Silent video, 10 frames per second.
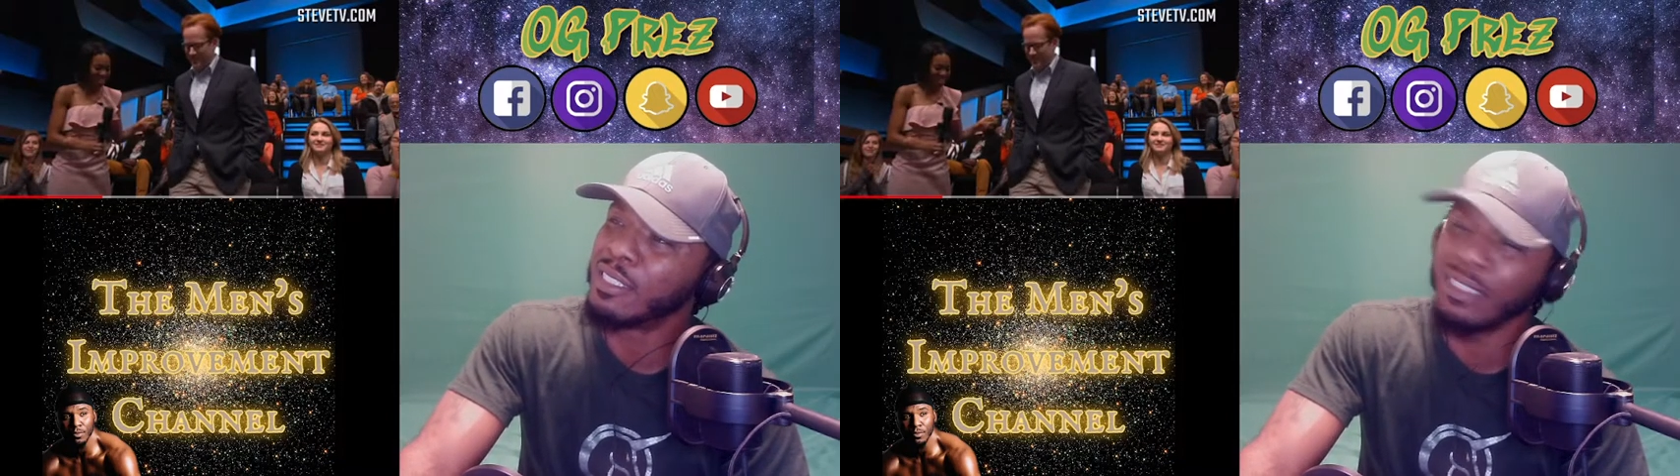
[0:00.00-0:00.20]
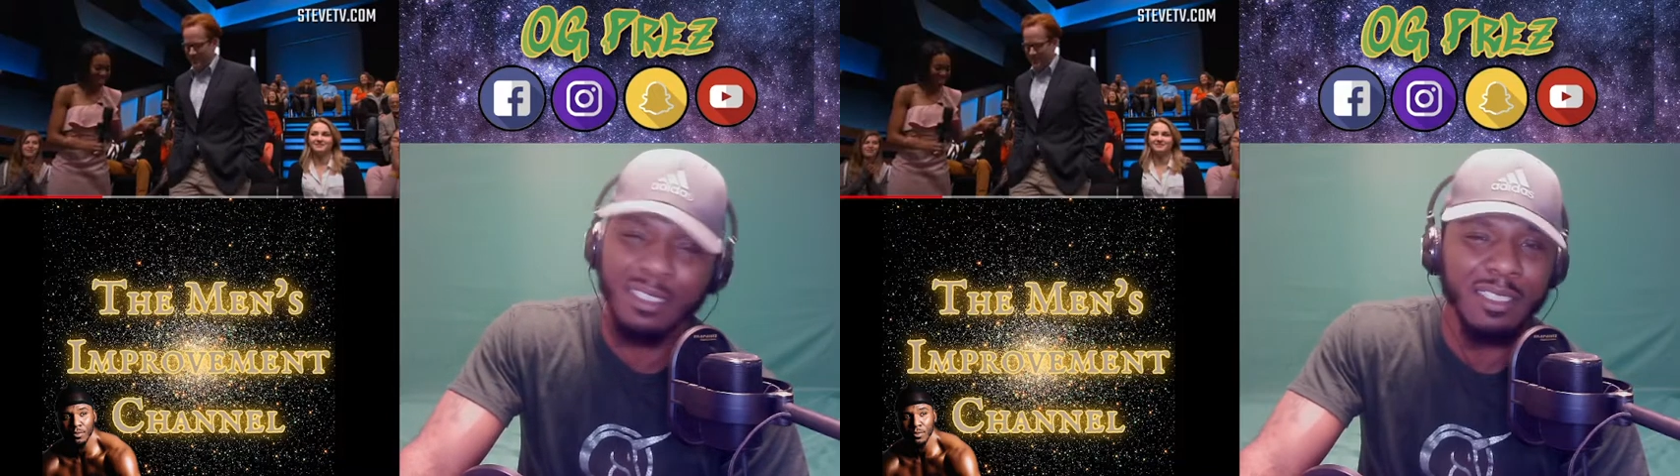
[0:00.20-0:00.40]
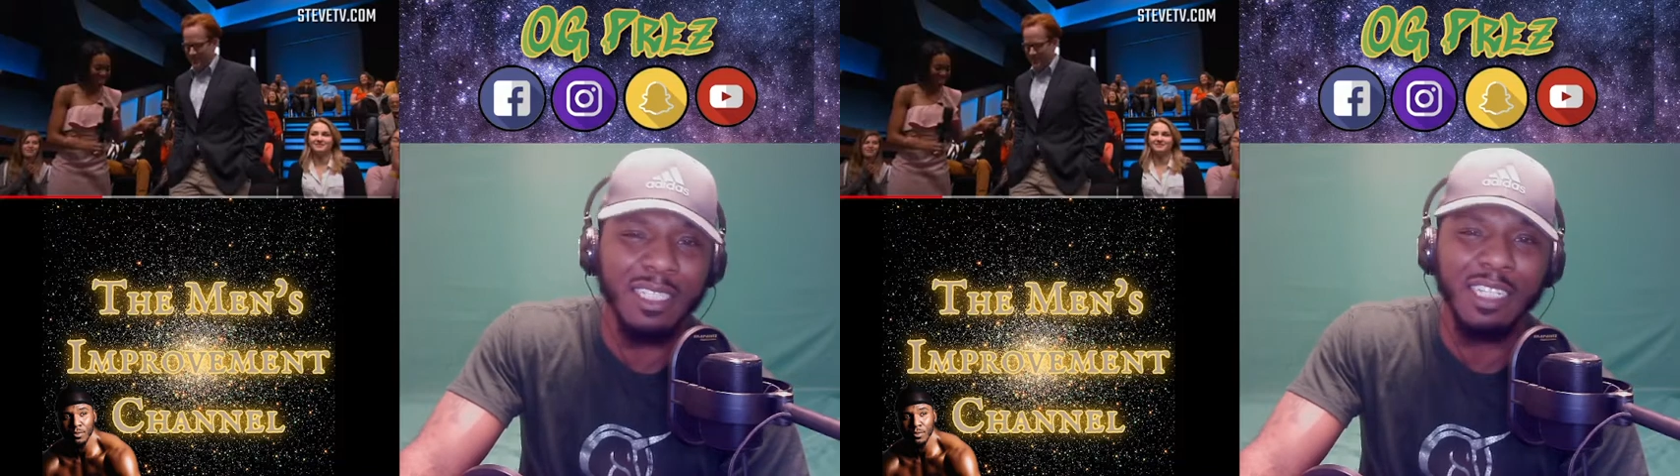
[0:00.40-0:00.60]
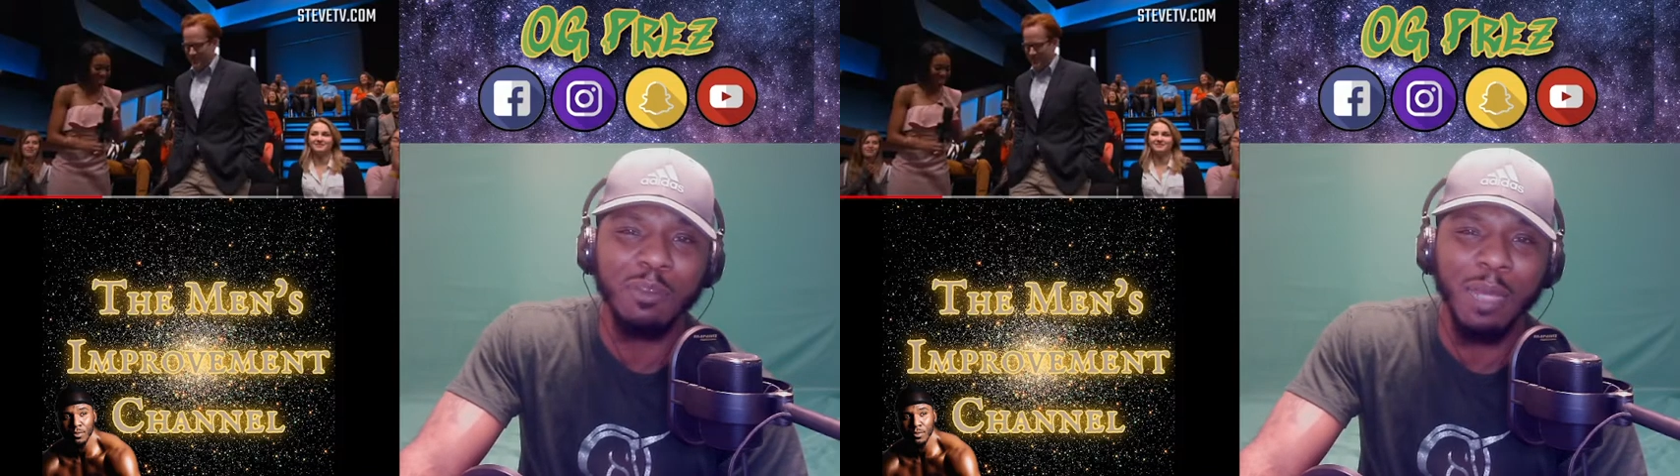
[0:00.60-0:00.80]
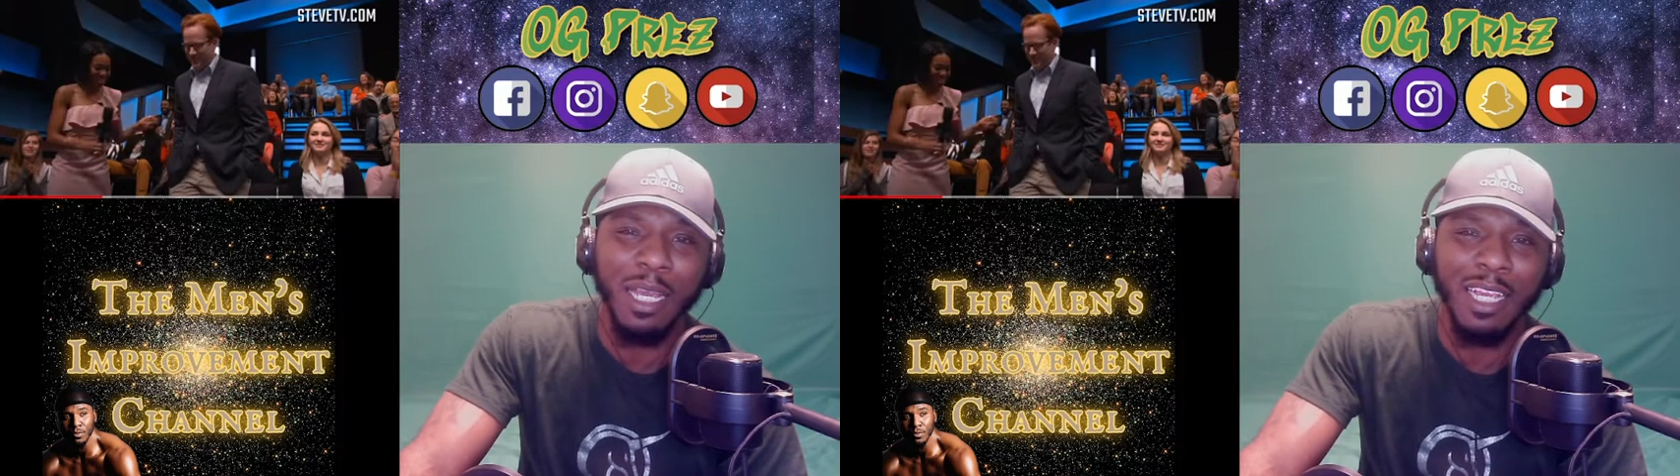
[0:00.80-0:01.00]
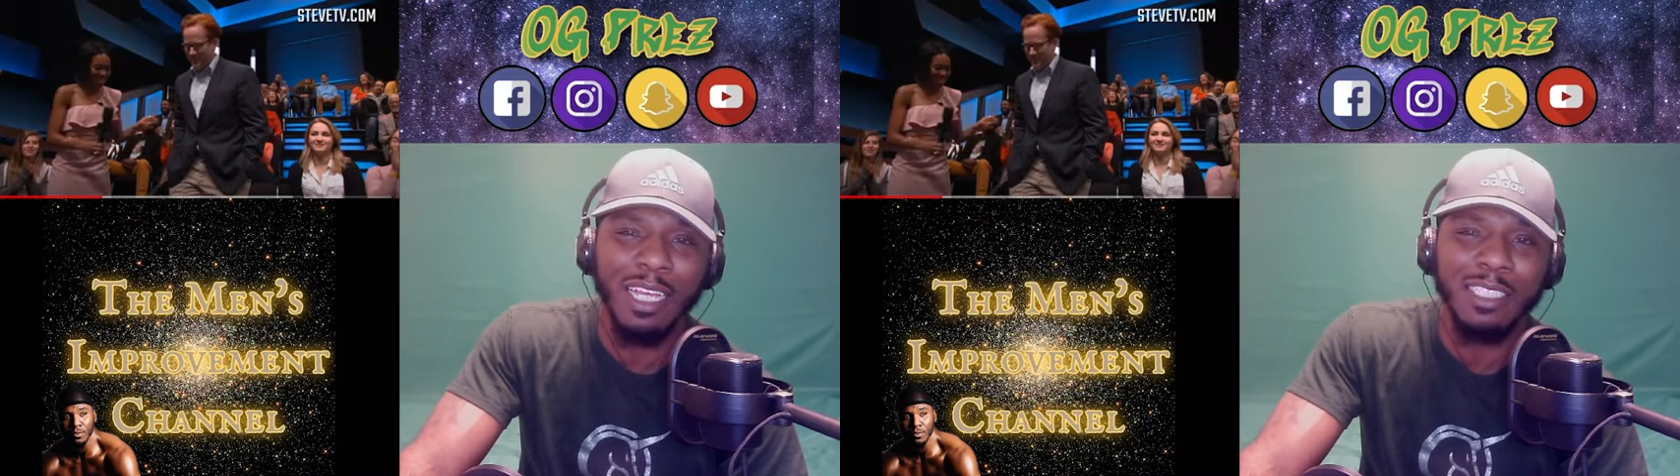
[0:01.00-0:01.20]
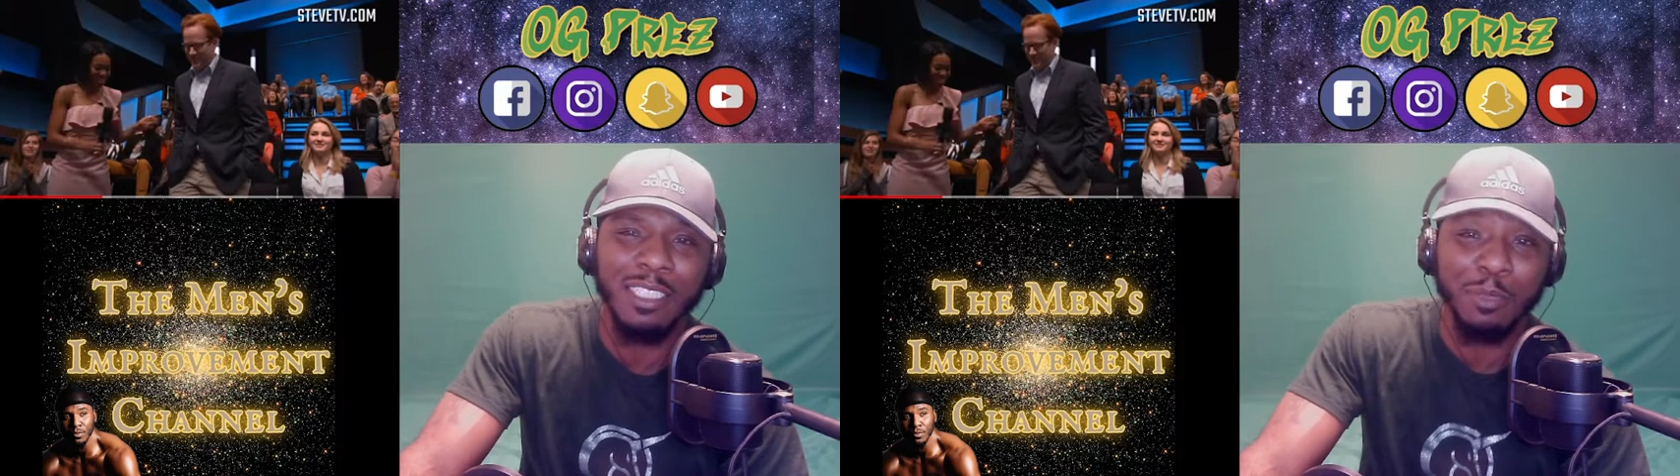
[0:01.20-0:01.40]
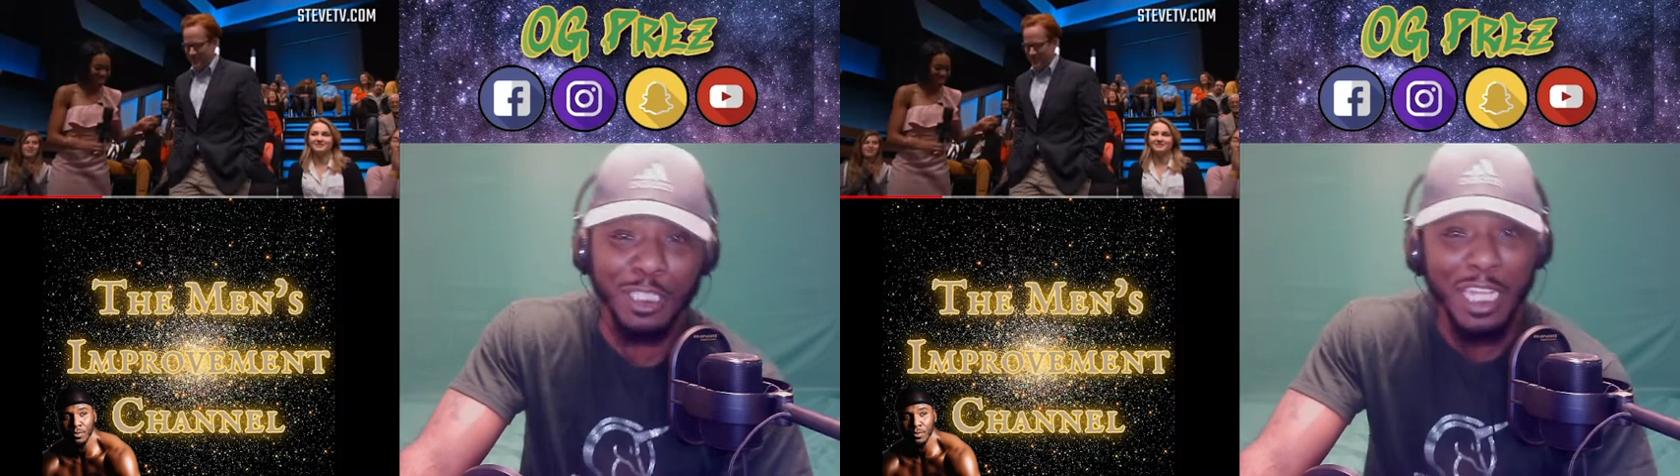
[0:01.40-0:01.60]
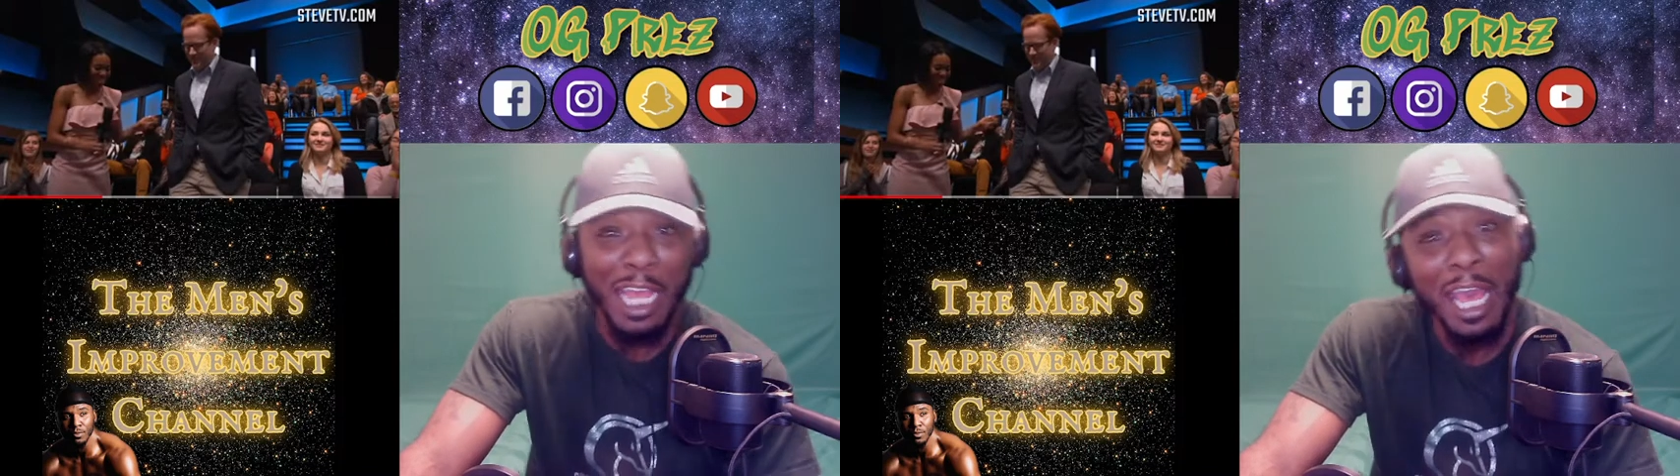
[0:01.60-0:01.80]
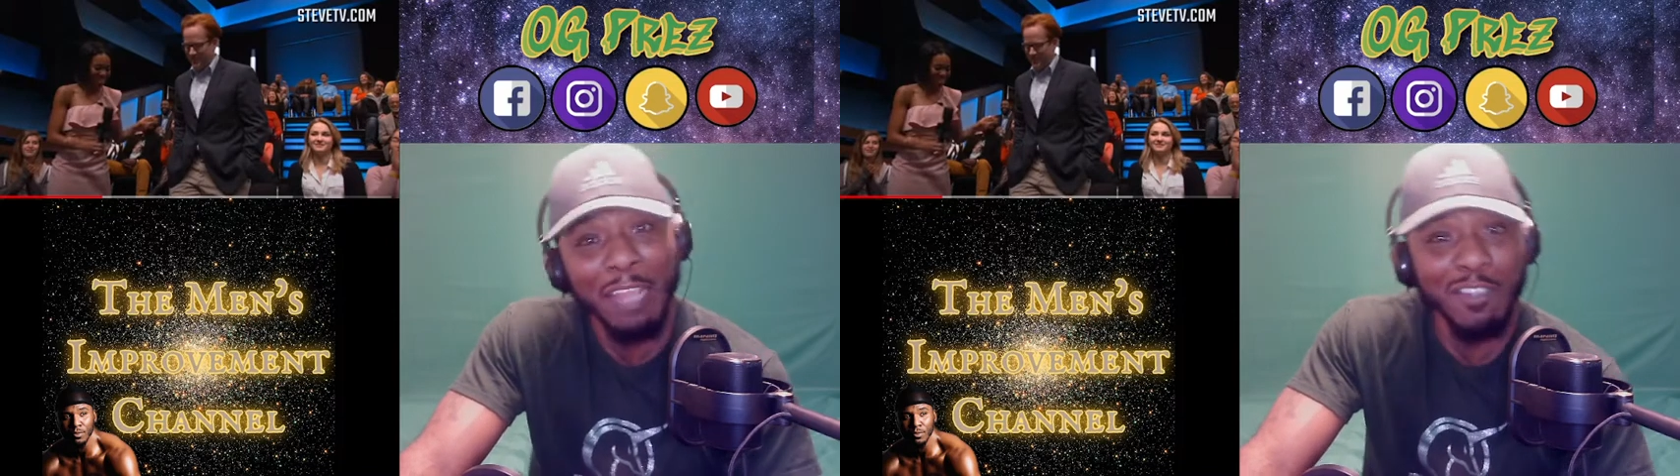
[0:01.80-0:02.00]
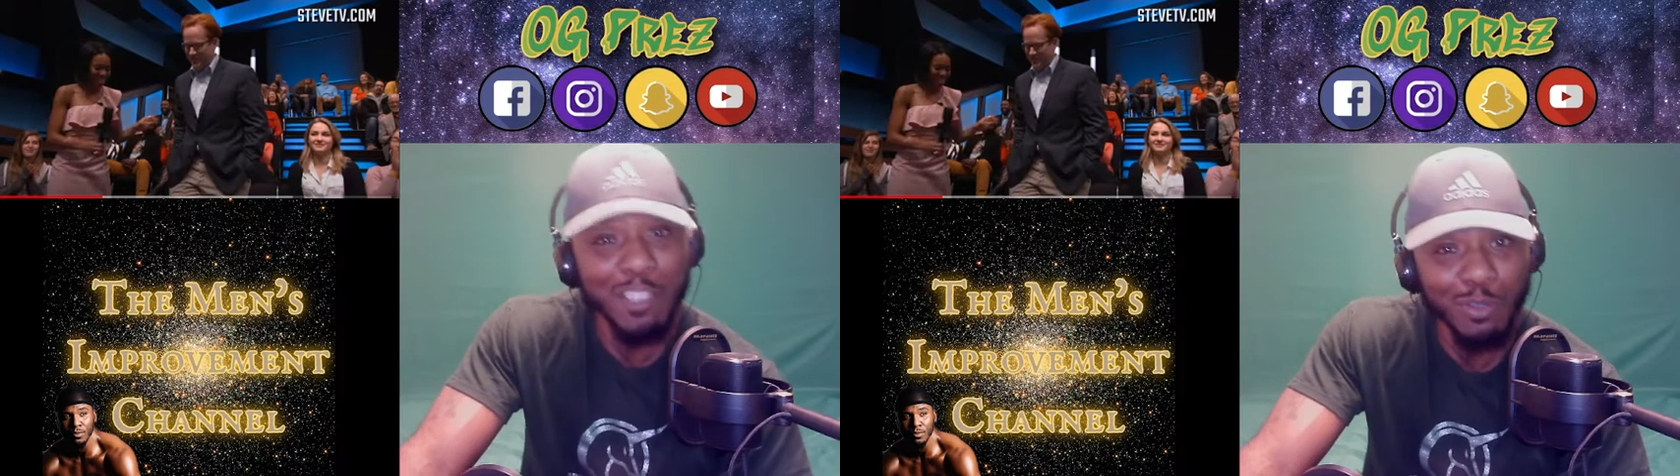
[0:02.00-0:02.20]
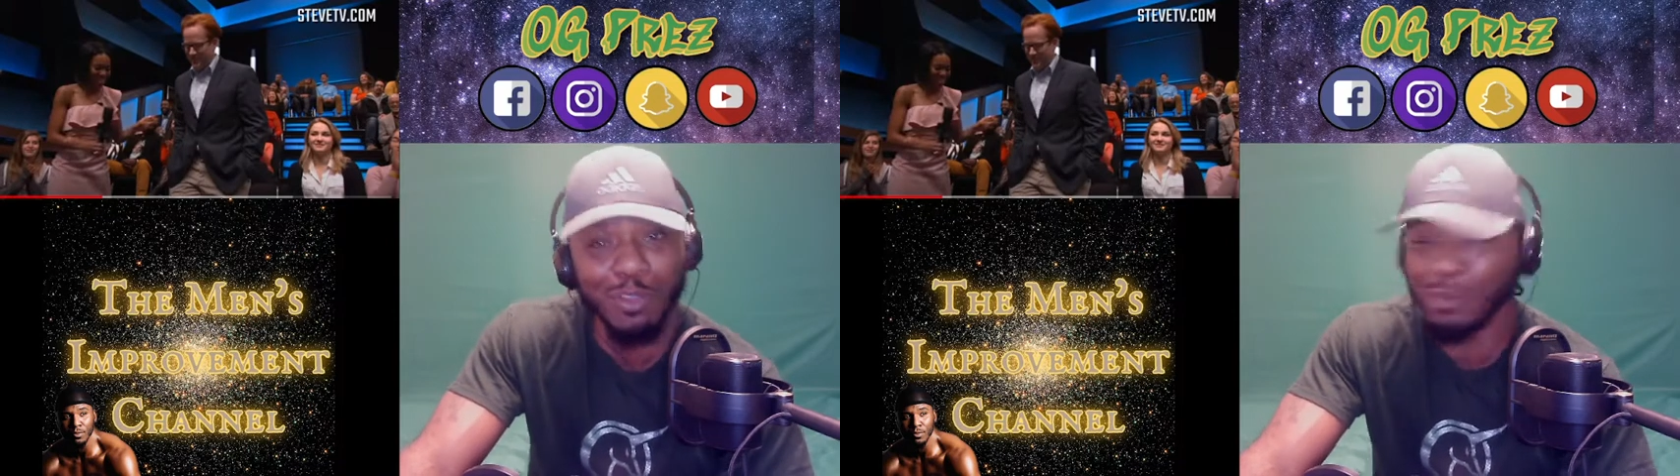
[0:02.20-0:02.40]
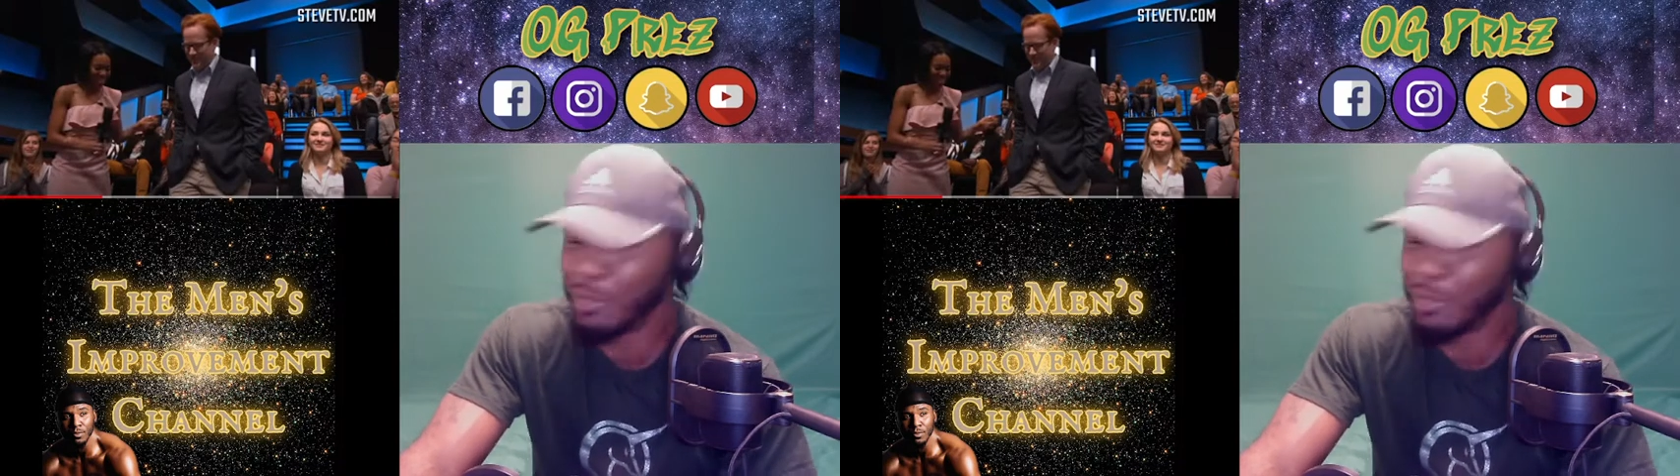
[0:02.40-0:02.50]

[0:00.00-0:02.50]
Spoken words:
Steve might got some jive to him.